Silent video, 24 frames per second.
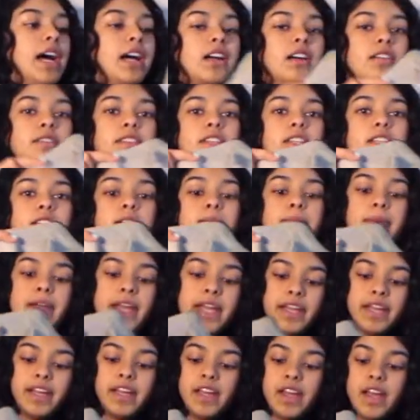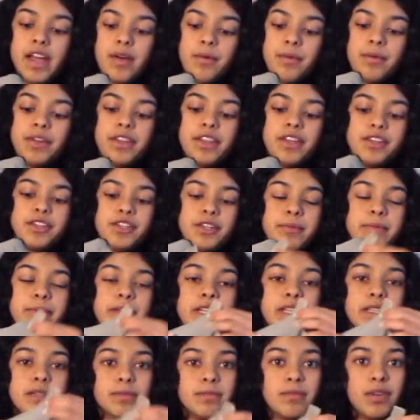of the lame, where there should be
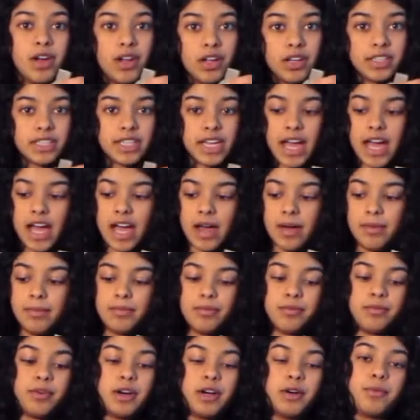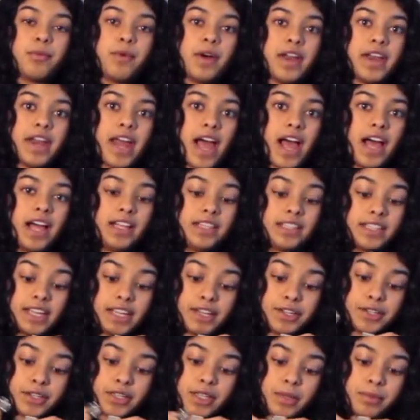a small tab where one
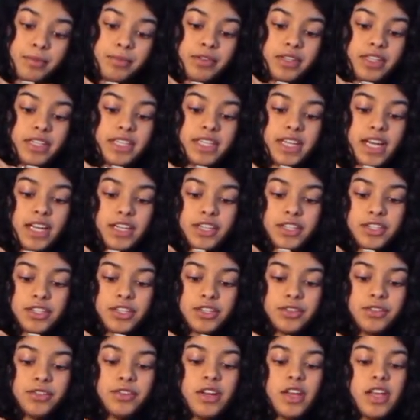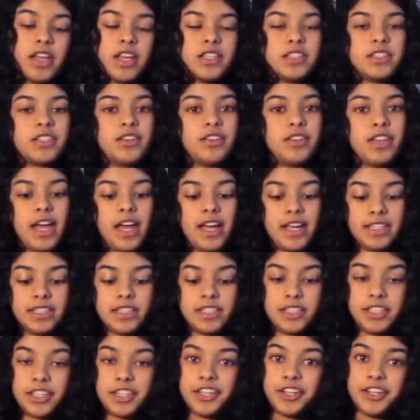alligator clip will attach to so that it's
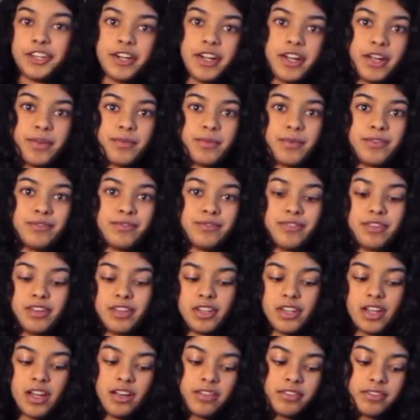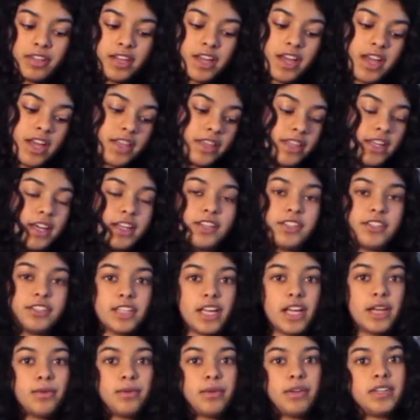secure and won't fall off. The other
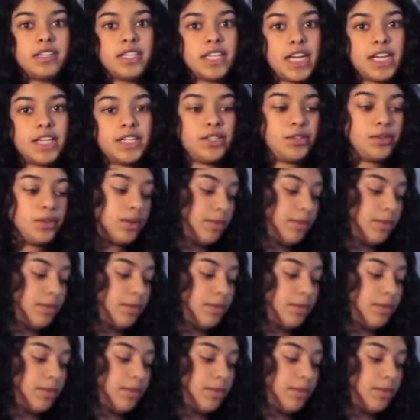side will attach to our